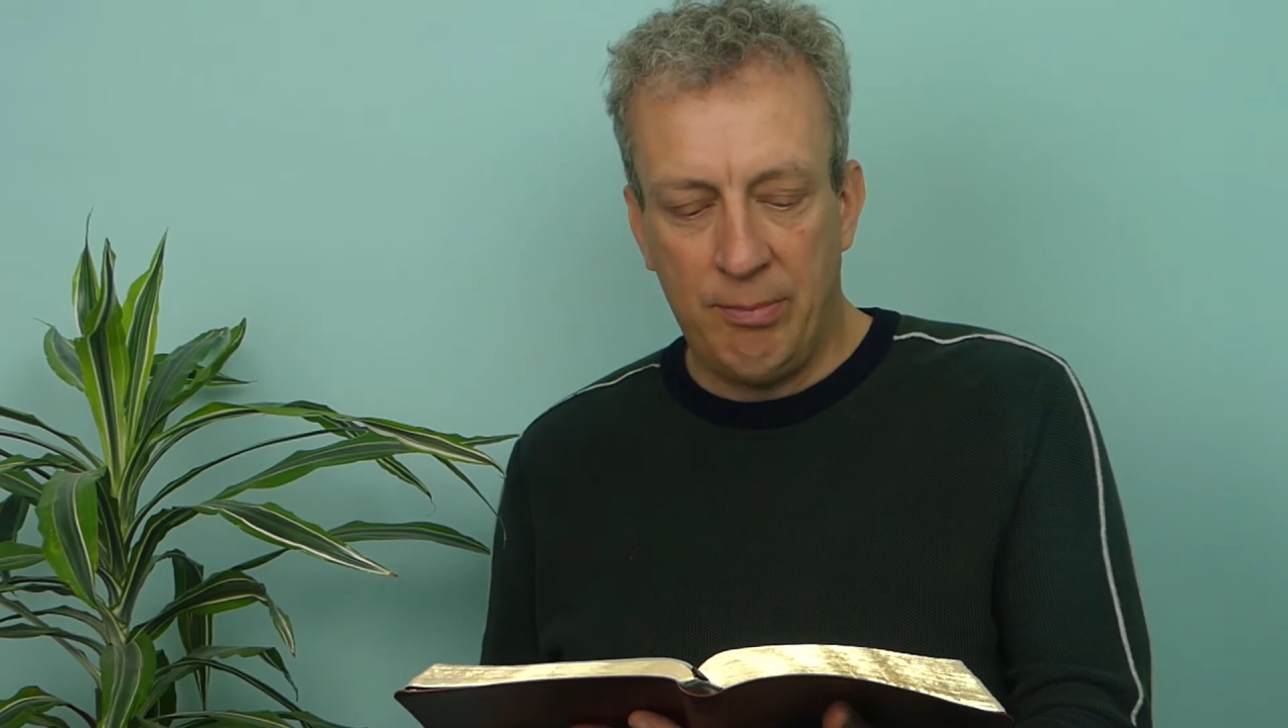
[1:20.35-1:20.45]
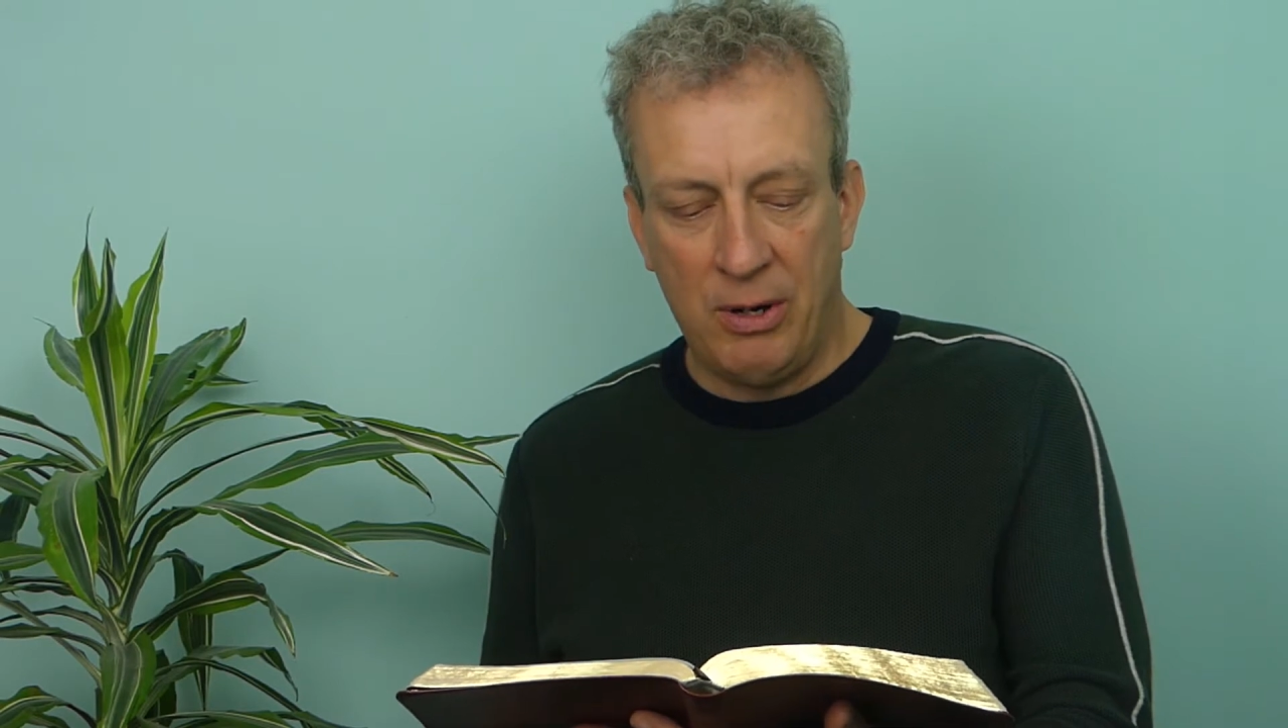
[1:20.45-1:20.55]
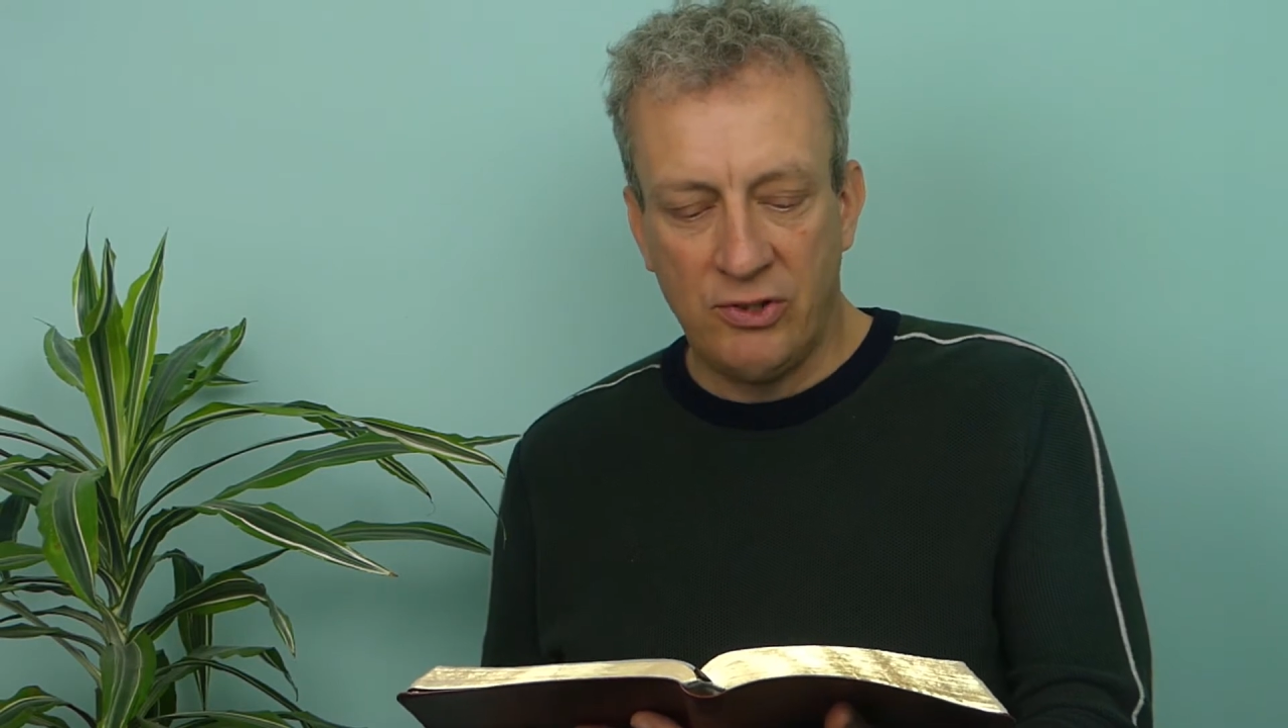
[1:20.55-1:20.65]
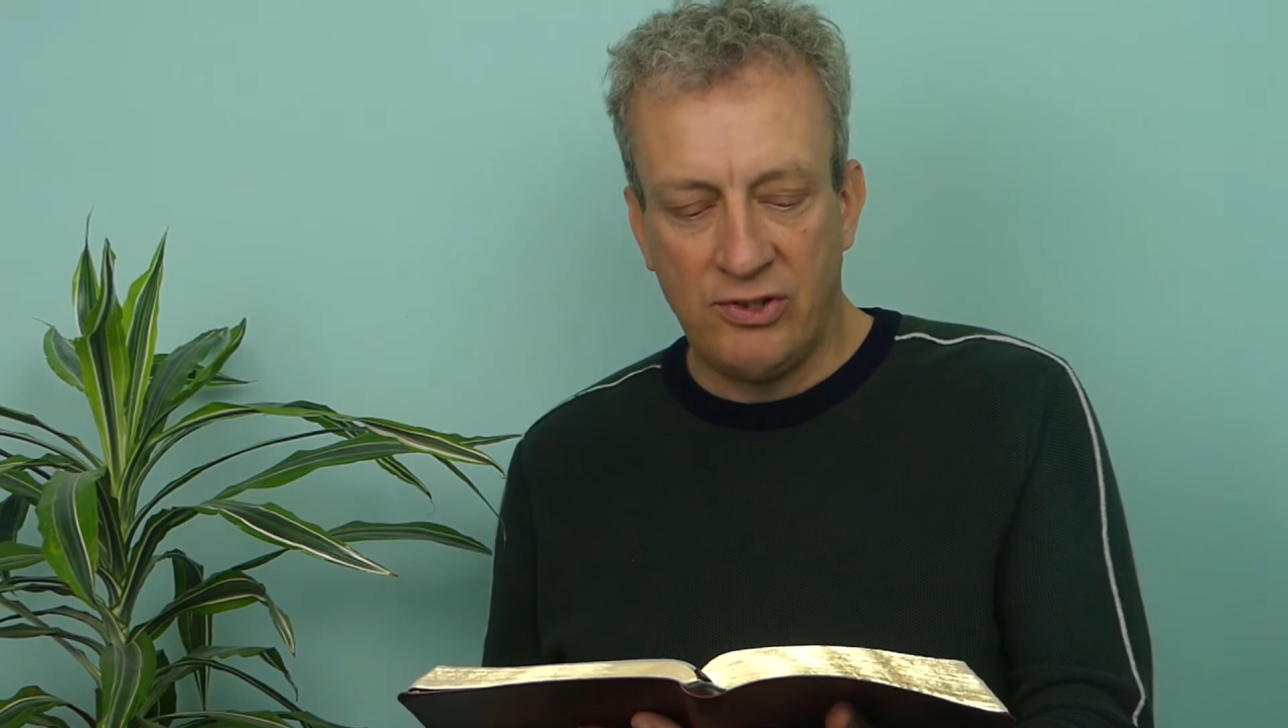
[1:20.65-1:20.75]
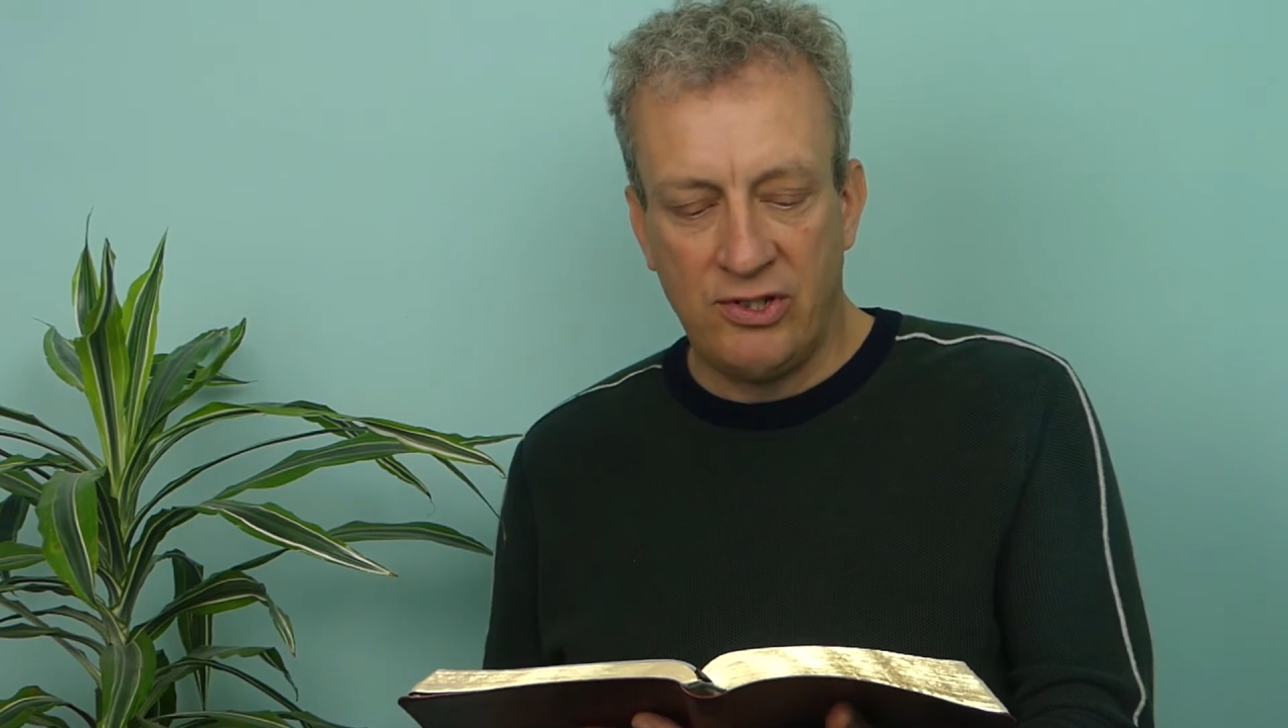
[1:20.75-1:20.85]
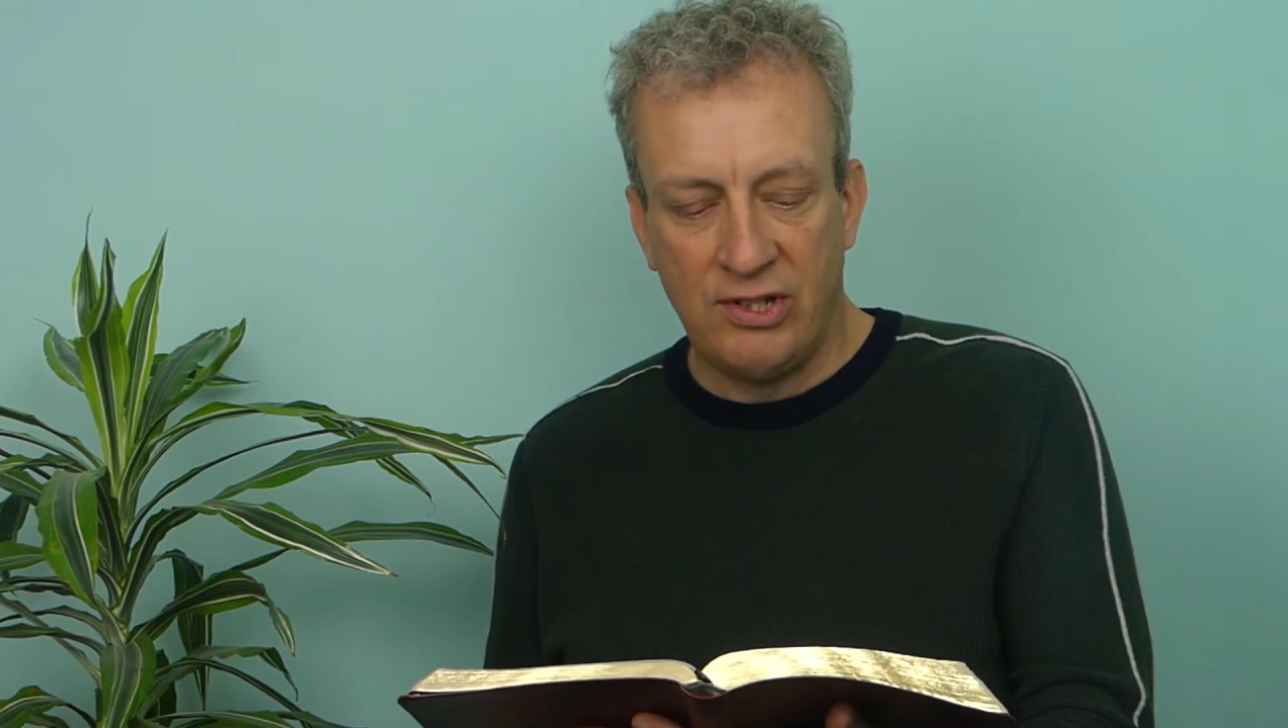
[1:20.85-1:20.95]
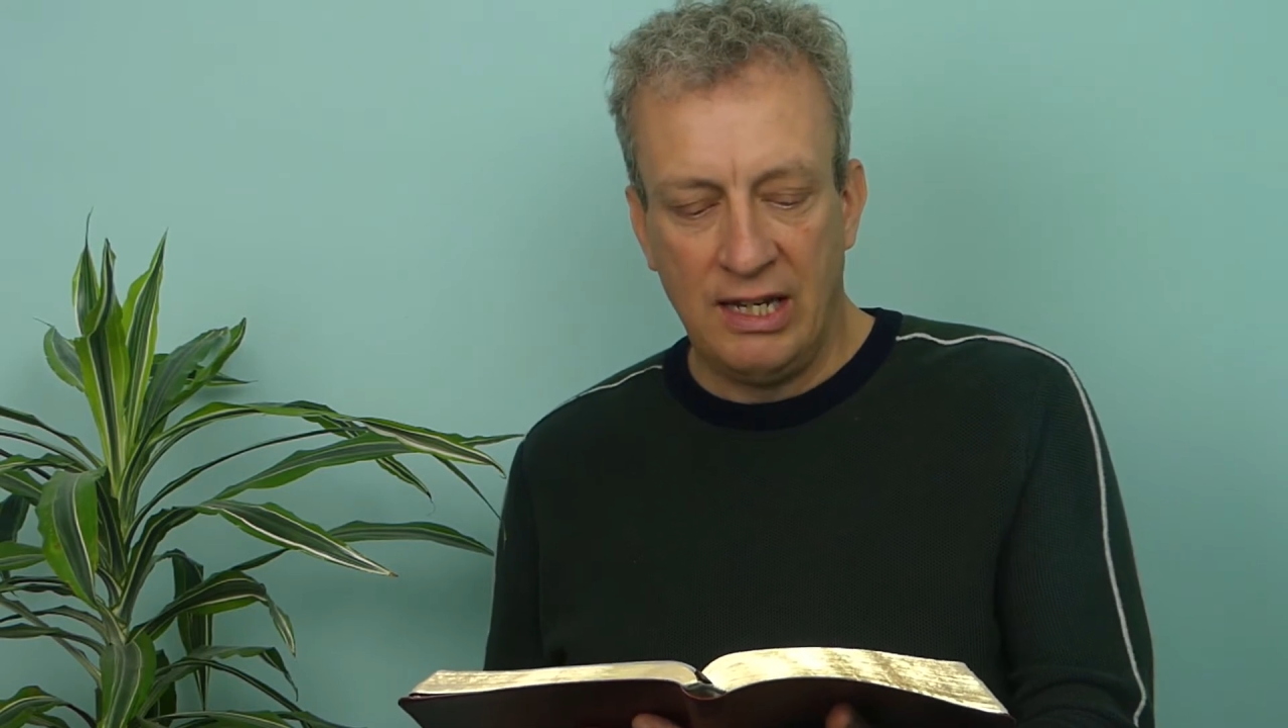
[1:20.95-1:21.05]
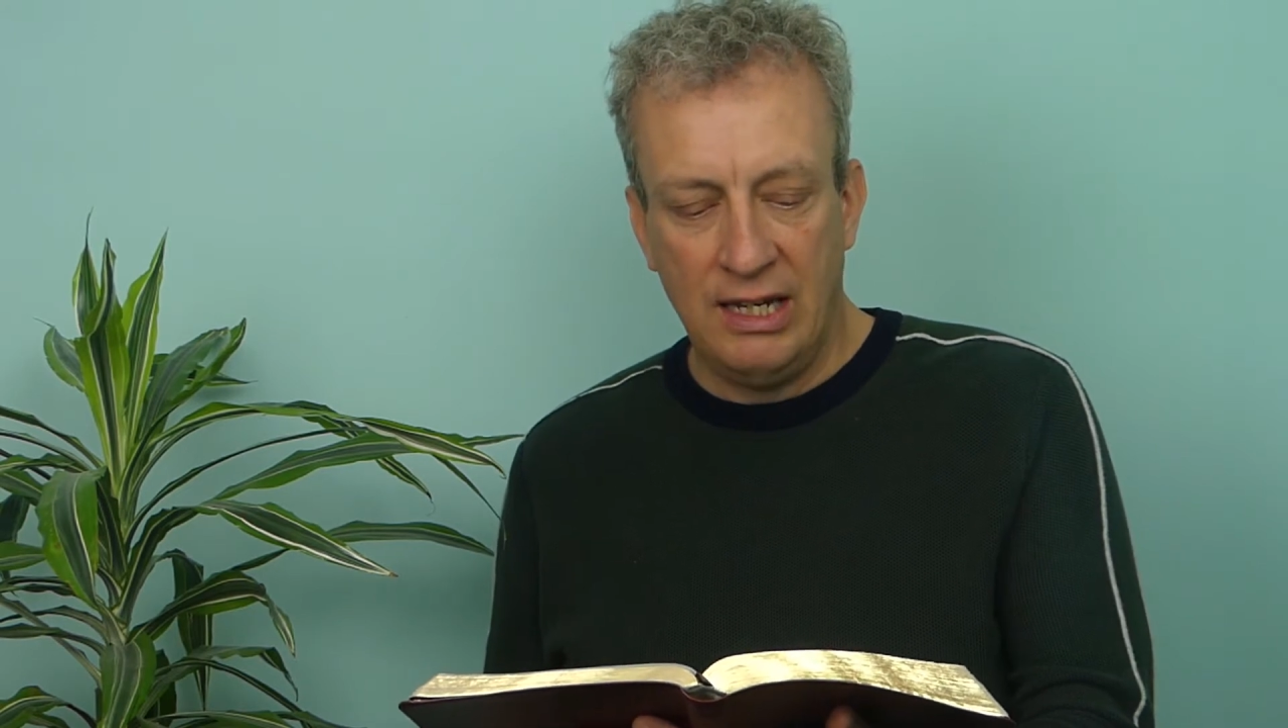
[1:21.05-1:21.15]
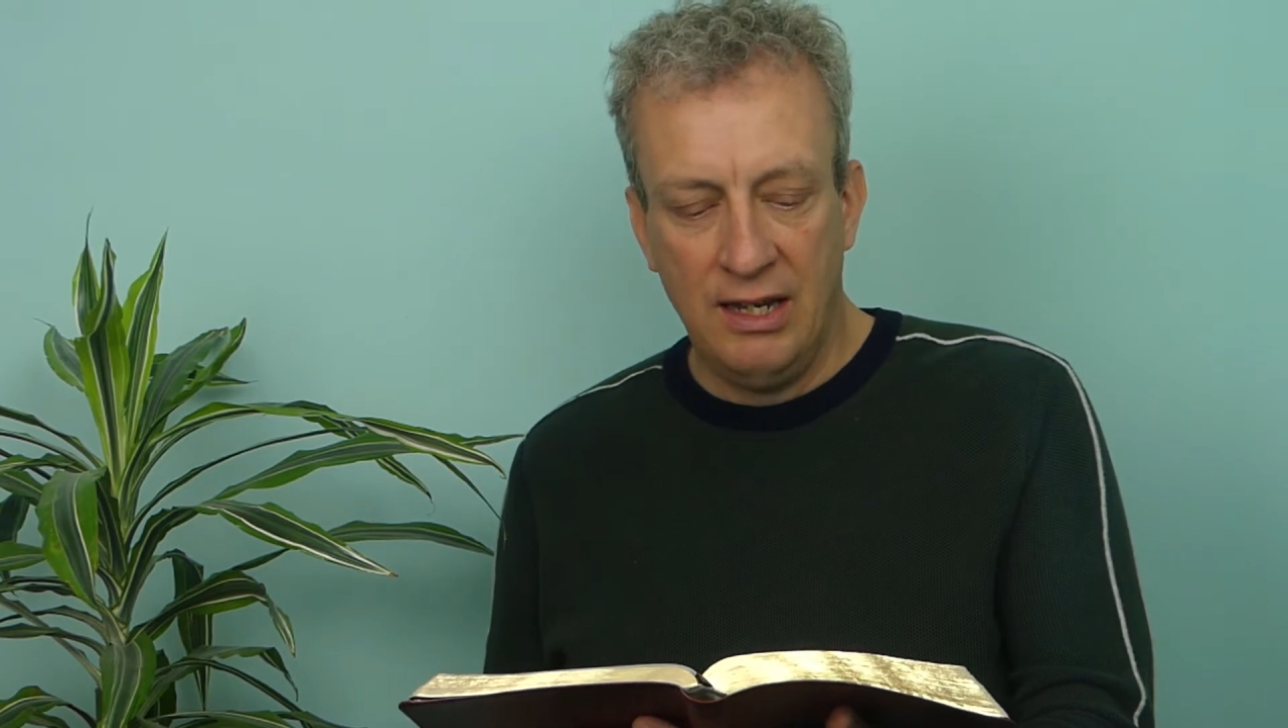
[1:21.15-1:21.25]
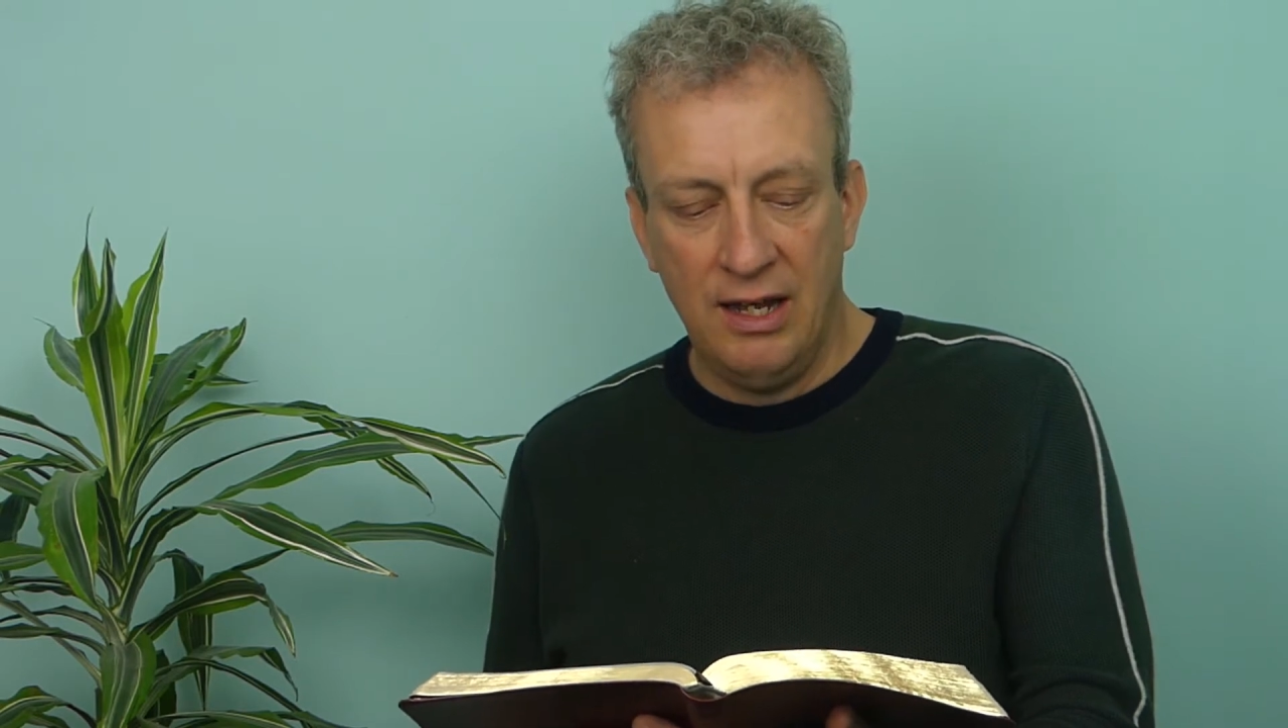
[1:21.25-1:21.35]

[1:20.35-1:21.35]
apostasy.